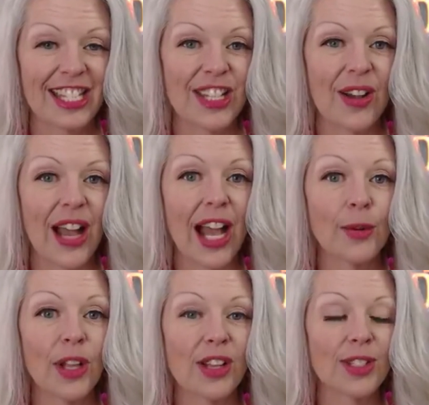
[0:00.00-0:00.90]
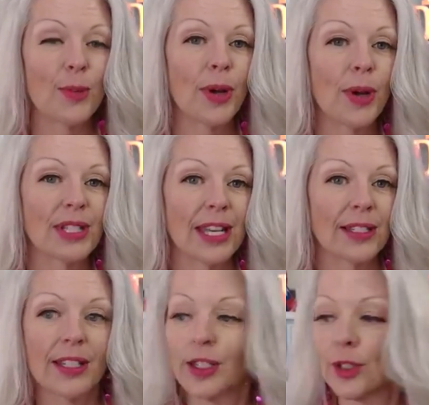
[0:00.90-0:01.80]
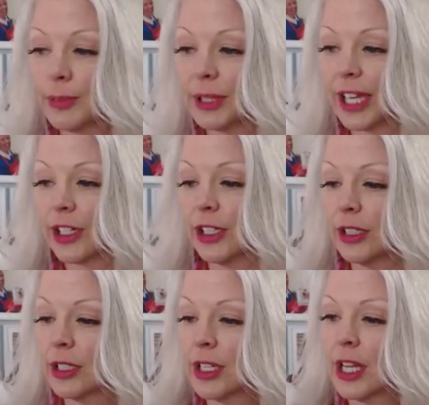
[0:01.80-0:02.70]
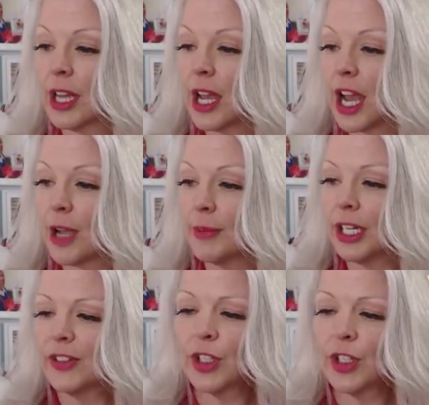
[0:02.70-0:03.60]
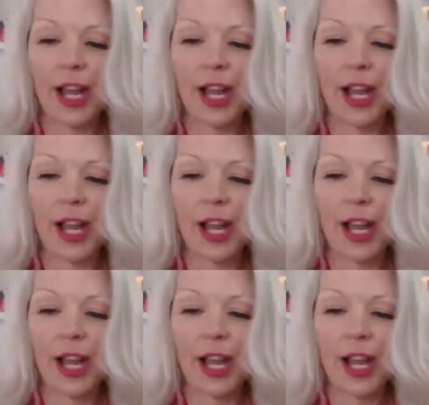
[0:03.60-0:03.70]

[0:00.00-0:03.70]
So I will also post that to the group later. And if you